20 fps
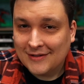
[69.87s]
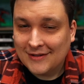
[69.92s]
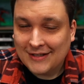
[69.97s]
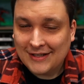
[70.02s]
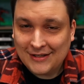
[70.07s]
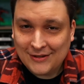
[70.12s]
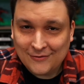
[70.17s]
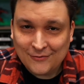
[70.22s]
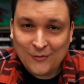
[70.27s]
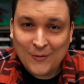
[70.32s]

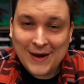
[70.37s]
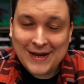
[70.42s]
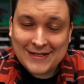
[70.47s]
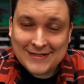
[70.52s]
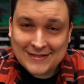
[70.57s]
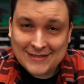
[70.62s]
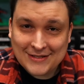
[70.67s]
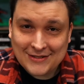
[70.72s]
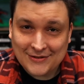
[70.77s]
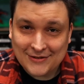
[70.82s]
You've
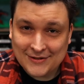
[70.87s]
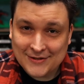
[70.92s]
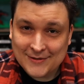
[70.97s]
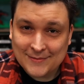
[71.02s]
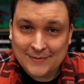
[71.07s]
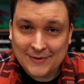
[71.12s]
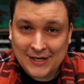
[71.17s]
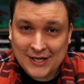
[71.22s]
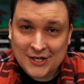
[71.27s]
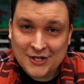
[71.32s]
wasted your
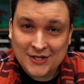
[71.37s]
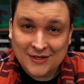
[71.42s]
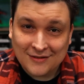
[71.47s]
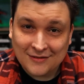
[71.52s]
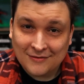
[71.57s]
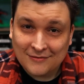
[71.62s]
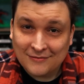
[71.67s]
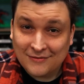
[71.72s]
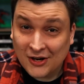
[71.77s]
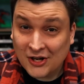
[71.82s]
inspiration
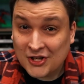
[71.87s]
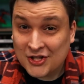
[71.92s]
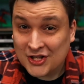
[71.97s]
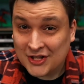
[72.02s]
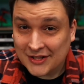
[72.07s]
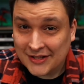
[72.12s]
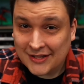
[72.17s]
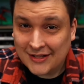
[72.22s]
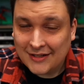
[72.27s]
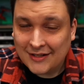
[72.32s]

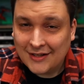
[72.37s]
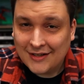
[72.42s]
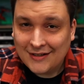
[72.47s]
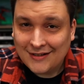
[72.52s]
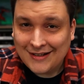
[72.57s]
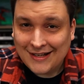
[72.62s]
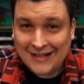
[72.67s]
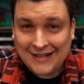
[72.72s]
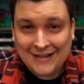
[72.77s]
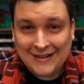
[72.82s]
functionally,
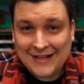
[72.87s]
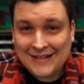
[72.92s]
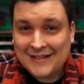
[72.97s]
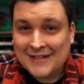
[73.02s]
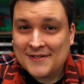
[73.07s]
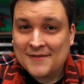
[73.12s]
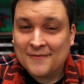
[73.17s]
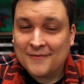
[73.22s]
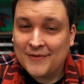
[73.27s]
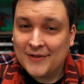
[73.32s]
and that
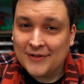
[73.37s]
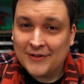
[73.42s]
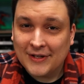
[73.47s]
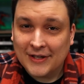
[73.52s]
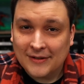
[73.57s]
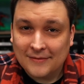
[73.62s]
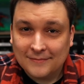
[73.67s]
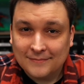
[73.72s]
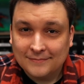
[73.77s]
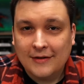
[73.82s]
doesn't feel
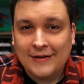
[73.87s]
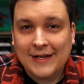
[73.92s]
good.